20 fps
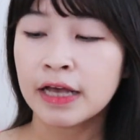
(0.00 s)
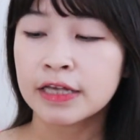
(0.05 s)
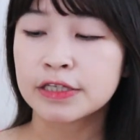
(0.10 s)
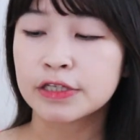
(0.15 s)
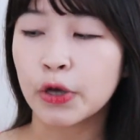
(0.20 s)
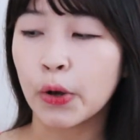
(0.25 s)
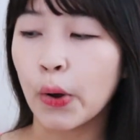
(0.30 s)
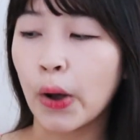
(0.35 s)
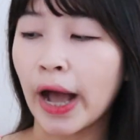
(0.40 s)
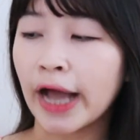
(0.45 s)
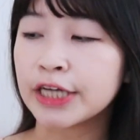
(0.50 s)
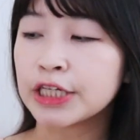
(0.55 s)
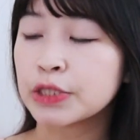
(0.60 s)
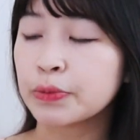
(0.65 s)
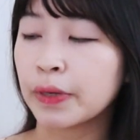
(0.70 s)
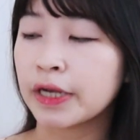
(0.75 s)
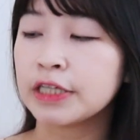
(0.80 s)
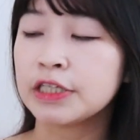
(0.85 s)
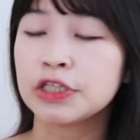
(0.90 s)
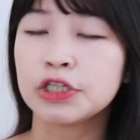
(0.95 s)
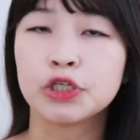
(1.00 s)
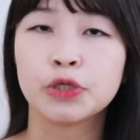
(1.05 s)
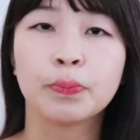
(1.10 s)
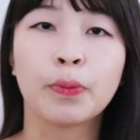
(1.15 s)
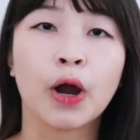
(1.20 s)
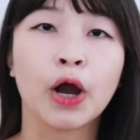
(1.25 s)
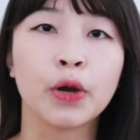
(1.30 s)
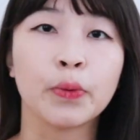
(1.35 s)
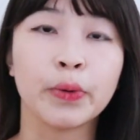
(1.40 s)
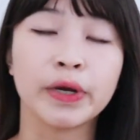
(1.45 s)
So I just wanted to do
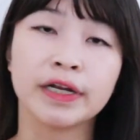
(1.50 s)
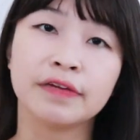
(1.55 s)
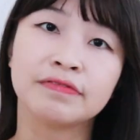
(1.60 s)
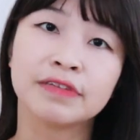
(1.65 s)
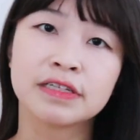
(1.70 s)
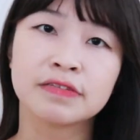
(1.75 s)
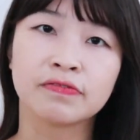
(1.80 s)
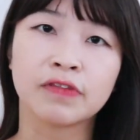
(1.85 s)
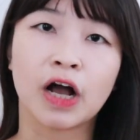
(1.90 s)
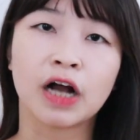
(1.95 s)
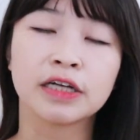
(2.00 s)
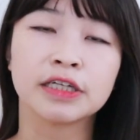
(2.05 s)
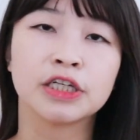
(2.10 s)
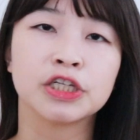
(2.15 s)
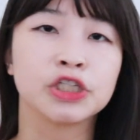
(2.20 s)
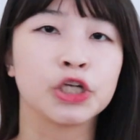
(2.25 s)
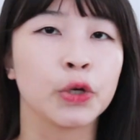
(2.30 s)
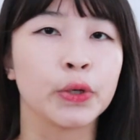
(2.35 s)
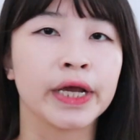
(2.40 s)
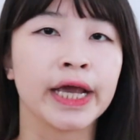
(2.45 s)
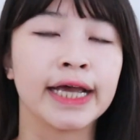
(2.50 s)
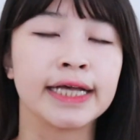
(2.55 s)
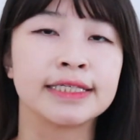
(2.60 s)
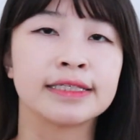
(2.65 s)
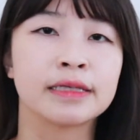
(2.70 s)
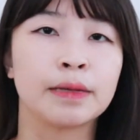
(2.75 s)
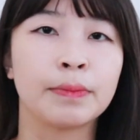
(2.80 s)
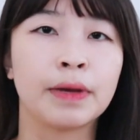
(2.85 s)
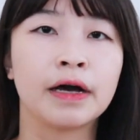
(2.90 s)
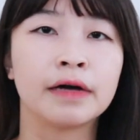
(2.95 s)
part one of this vlog to
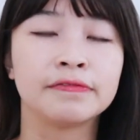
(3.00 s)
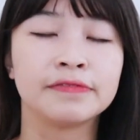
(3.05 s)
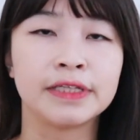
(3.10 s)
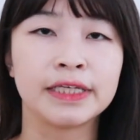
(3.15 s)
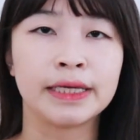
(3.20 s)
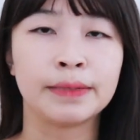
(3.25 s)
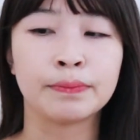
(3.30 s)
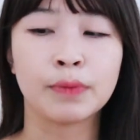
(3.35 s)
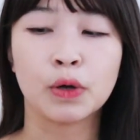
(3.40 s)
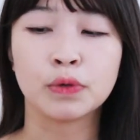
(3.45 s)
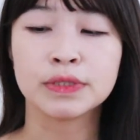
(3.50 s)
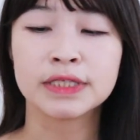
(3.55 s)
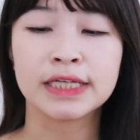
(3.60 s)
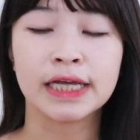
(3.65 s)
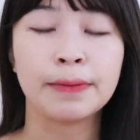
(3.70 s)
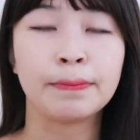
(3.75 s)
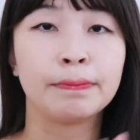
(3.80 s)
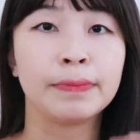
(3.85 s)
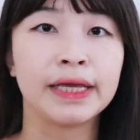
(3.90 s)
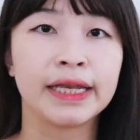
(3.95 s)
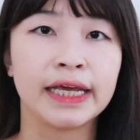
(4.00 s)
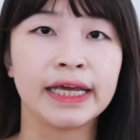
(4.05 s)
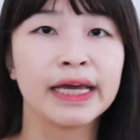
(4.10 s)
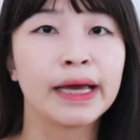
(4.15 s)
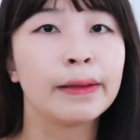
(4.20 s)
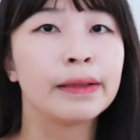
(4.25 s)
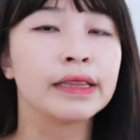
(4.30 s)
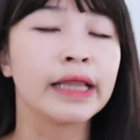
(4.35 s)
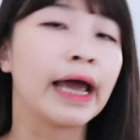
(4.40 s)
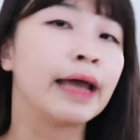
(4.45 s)
showcase some of the most
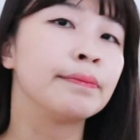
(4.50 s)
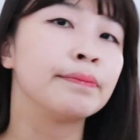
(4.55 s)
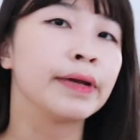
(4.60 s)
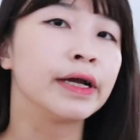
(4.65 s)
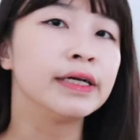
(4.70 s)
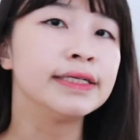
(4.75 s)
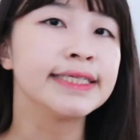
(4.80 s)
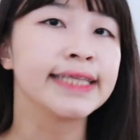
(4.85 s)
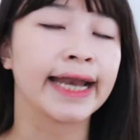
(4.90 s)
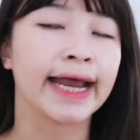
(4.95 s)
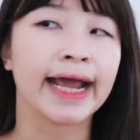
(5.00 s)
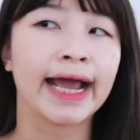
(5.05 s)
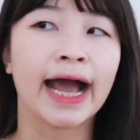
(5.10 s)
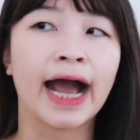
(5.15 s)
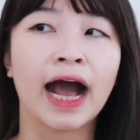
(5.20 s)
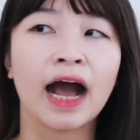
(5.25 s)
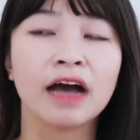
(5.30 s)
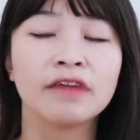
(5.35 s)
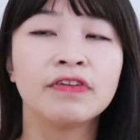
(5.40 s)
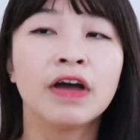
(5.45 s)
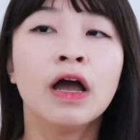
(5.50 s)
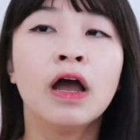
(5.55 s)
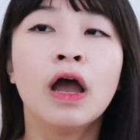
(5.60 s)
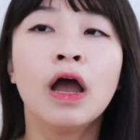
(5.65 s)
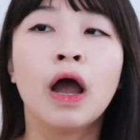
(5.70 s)
immediate Line bears that I have